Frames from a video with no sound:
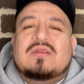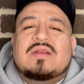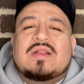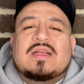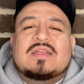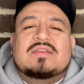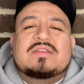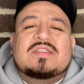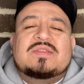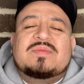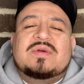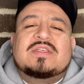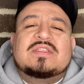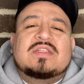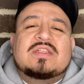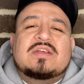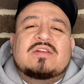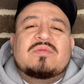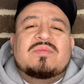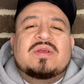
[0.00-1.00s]
It actually smells a
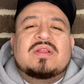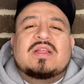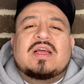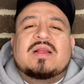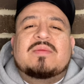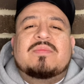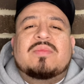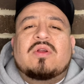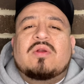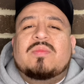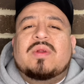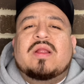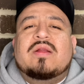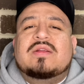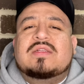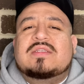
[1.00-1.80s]
little bit like Burberry